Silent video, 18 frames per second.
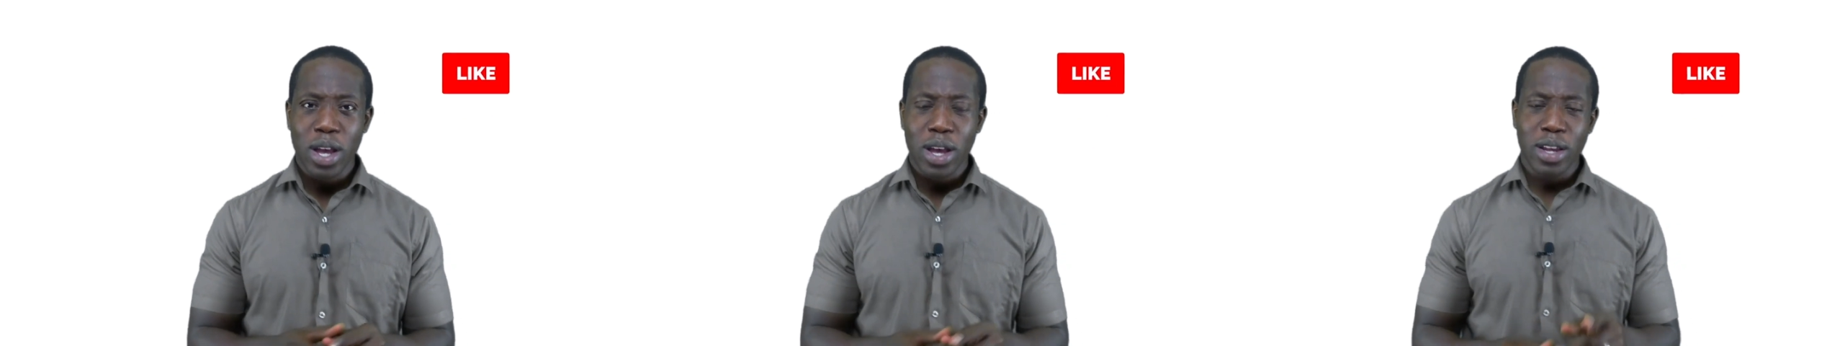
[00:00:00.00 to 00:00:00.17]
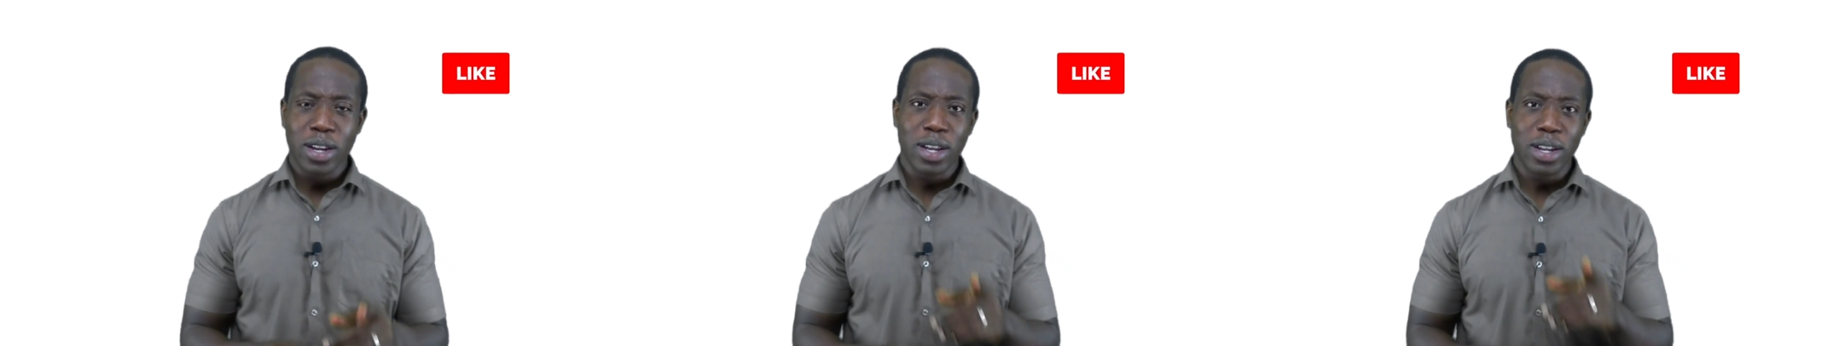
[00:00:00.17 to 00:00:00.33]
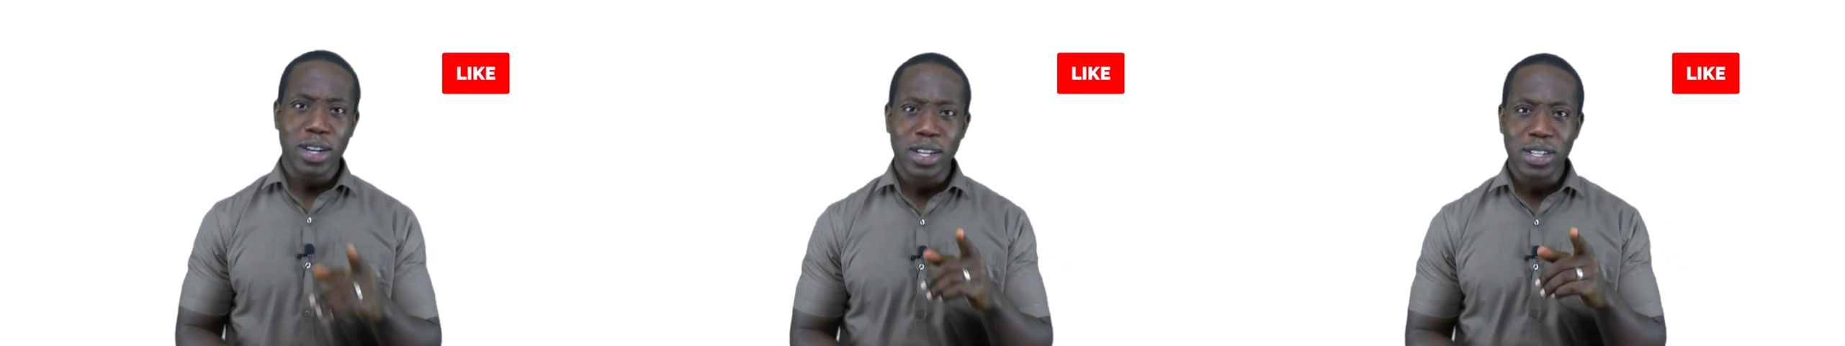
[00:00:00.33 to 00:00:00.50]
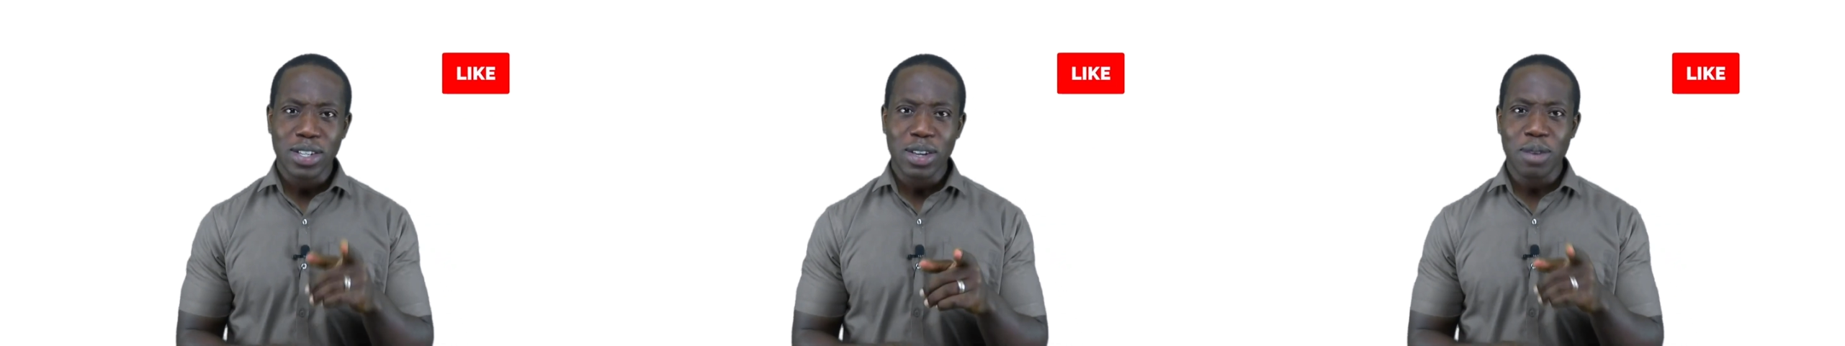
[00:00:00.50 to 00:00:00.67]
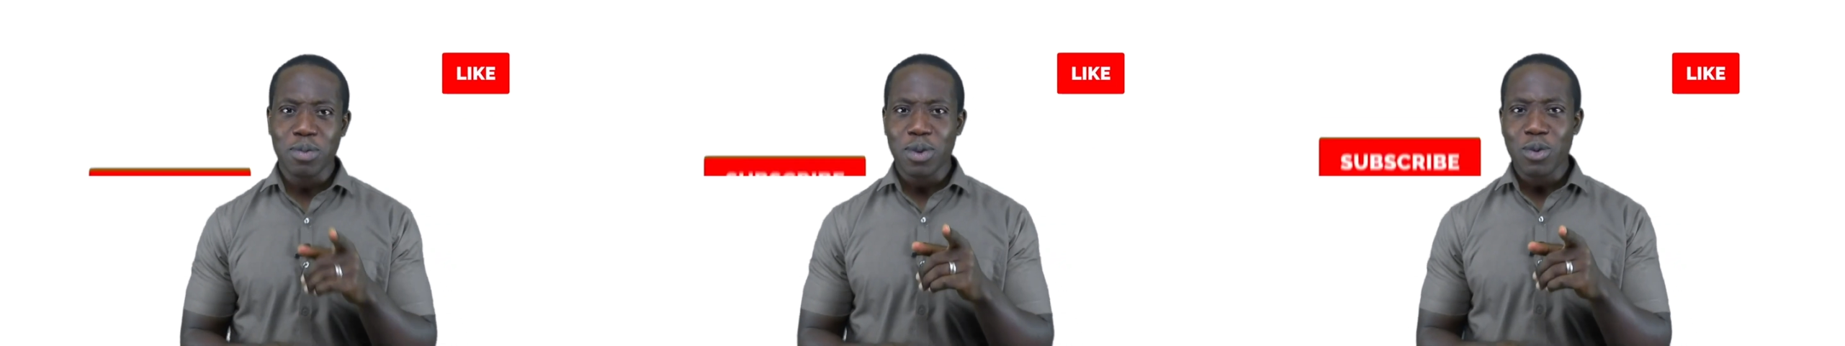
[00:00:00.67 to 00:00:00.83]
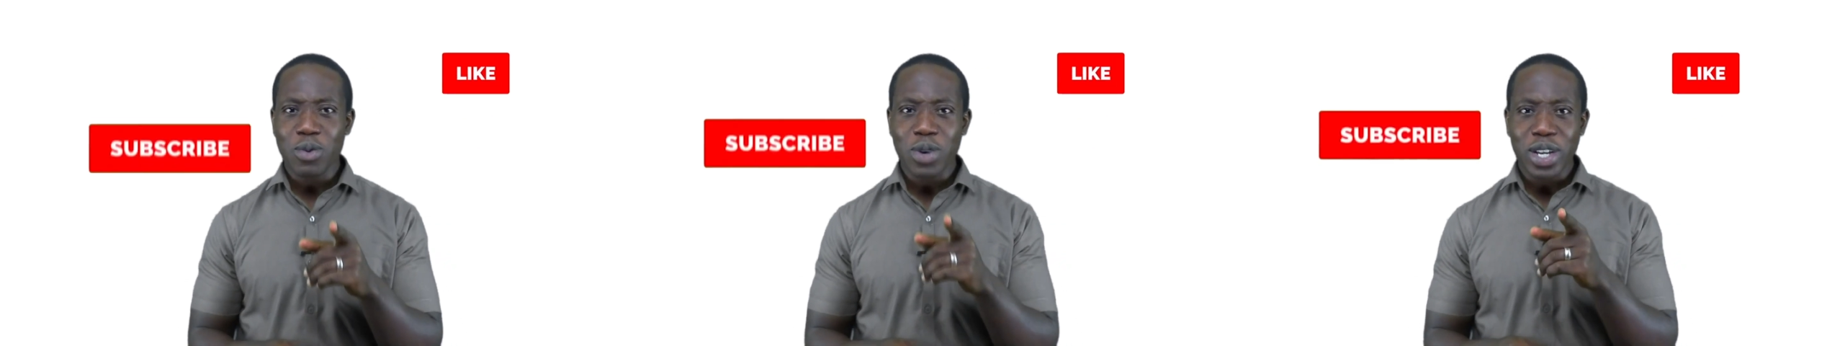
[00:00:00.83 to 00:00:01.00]
And there's
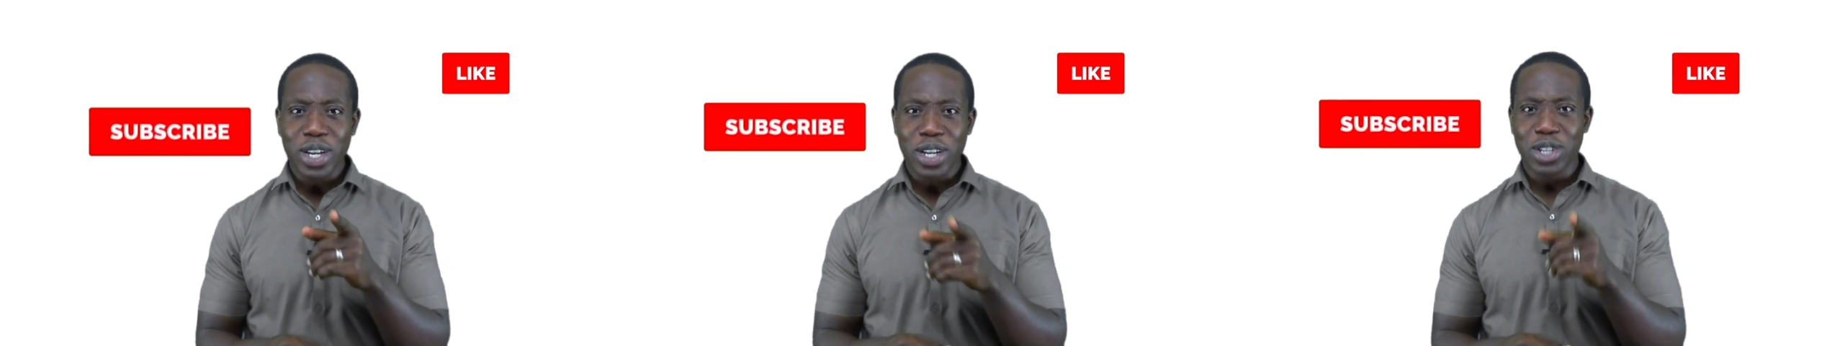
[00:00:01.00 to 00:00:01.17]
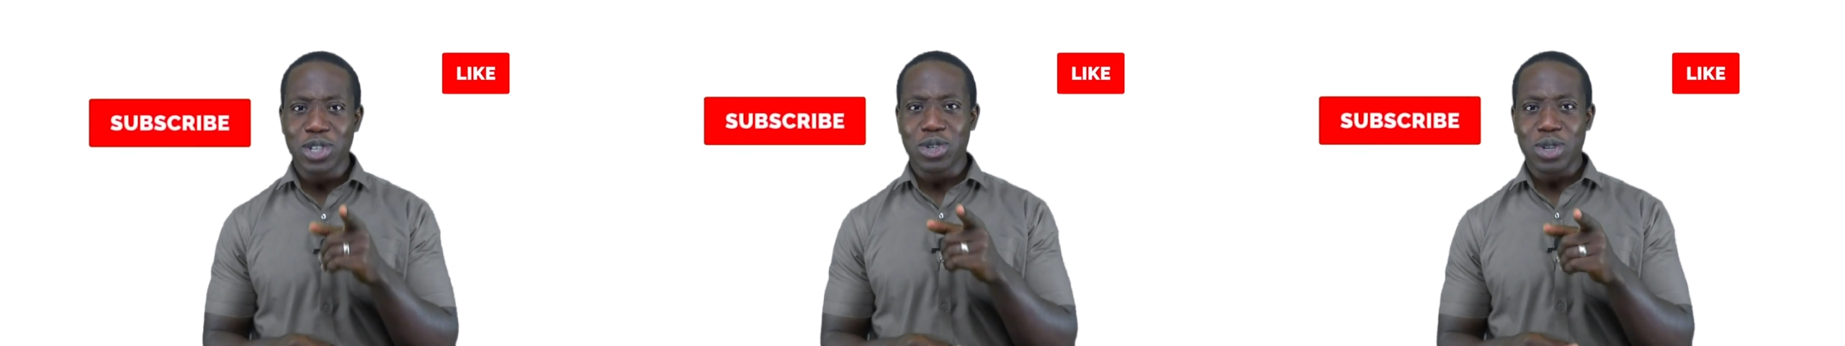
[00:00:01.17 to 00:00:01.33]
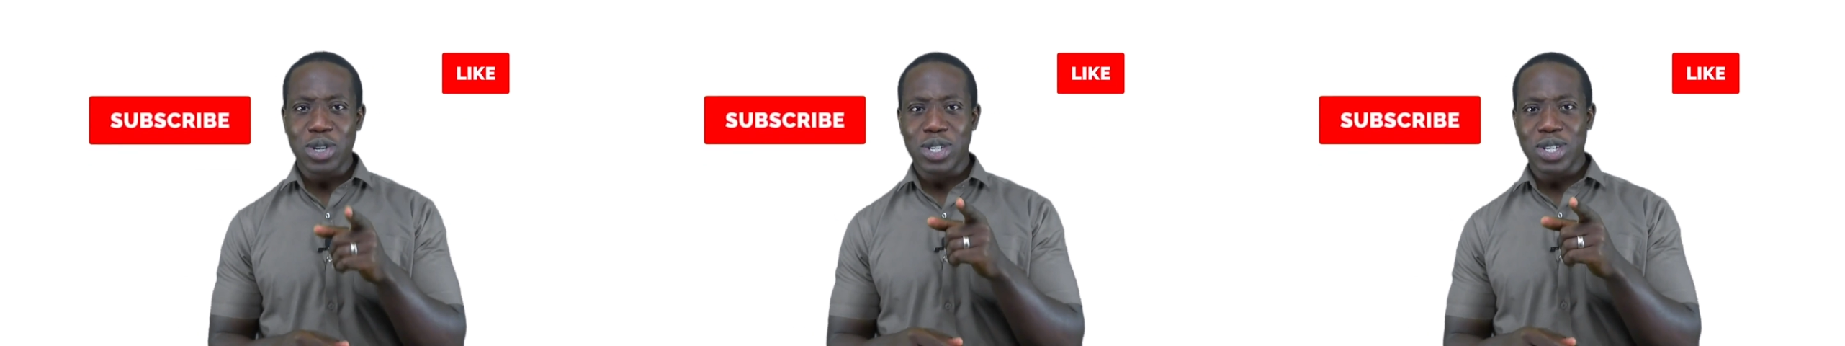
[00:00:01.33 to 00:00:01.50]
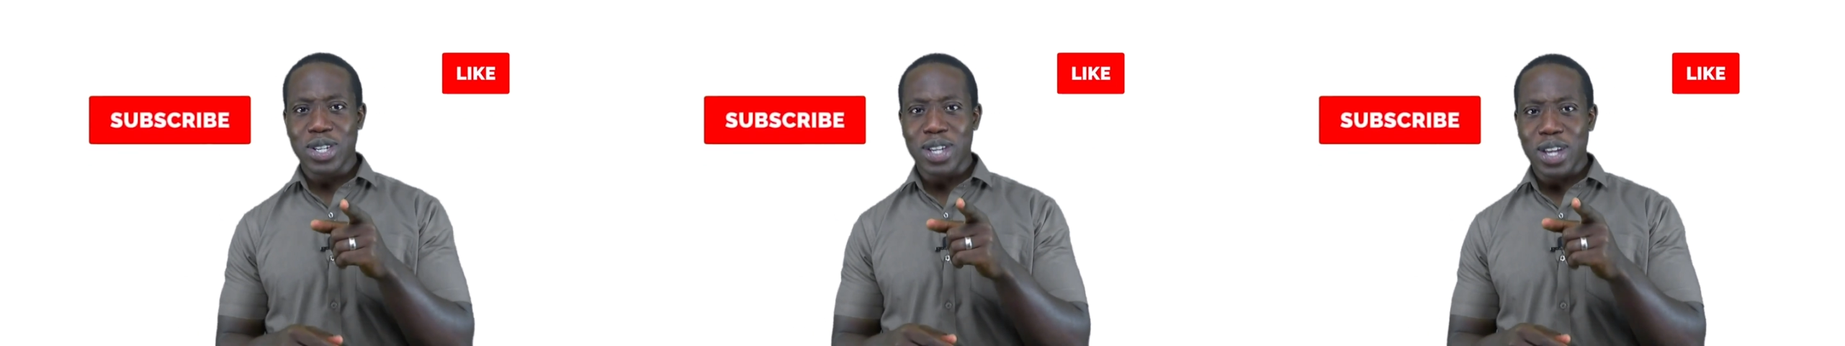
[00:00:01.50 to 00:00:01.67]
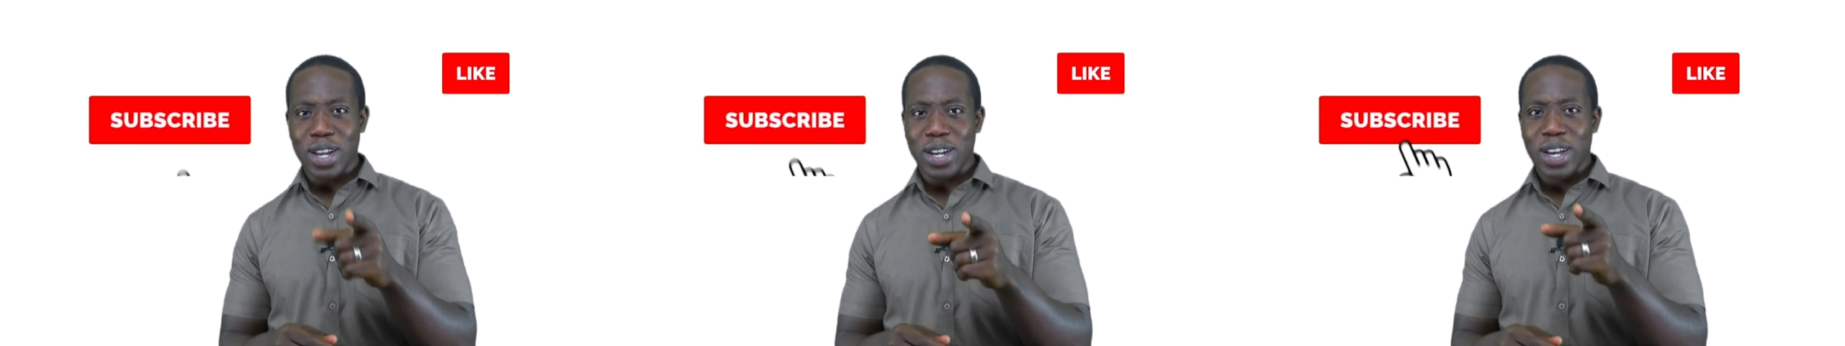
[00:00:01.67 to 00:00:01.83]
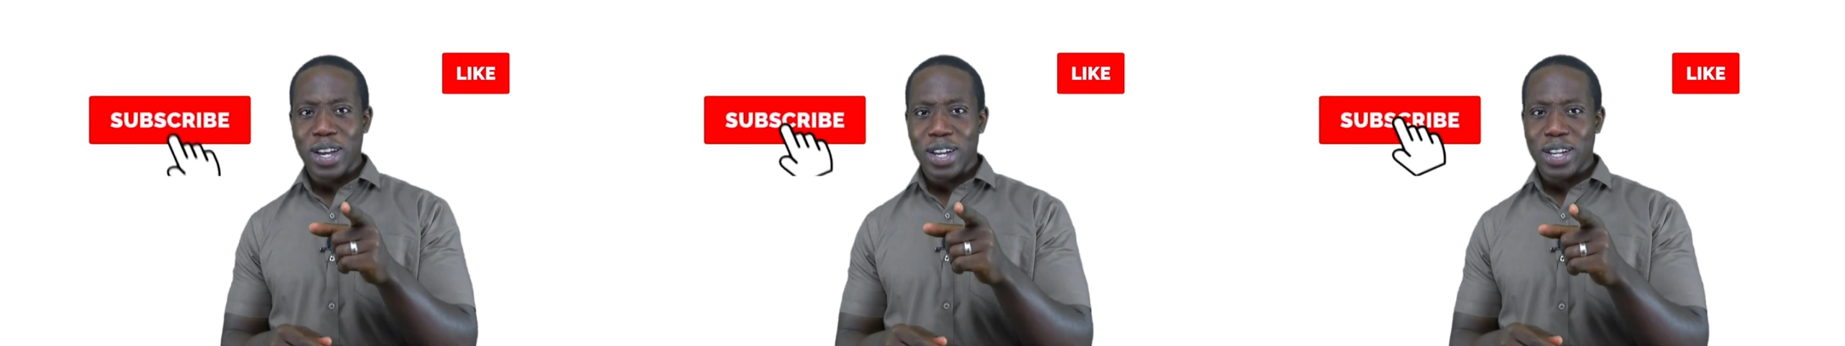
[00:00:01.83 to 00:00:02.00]
something really interesting
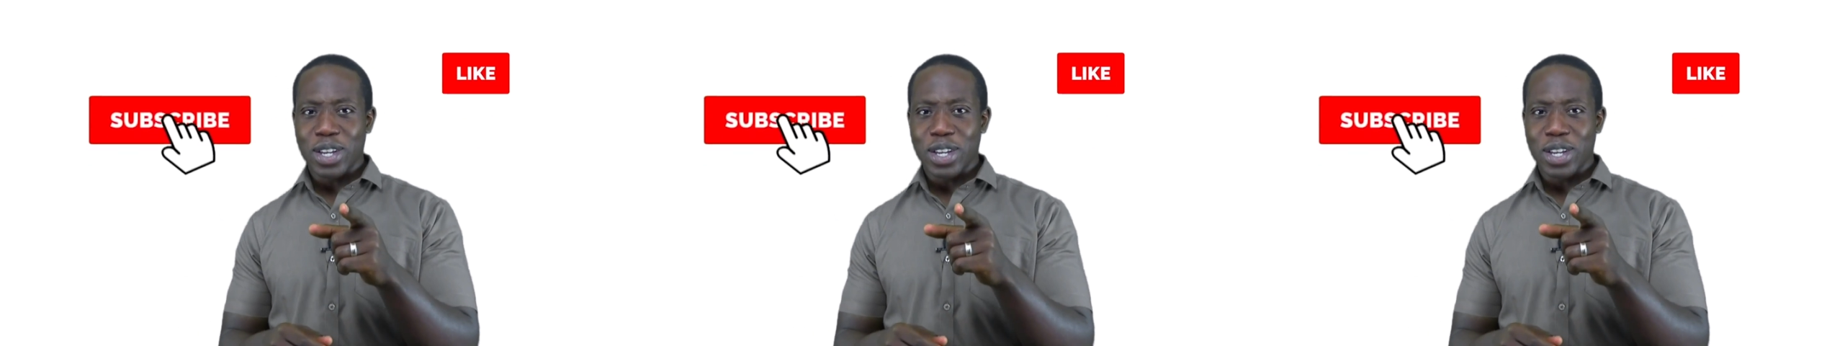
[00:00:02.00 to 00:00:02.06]
that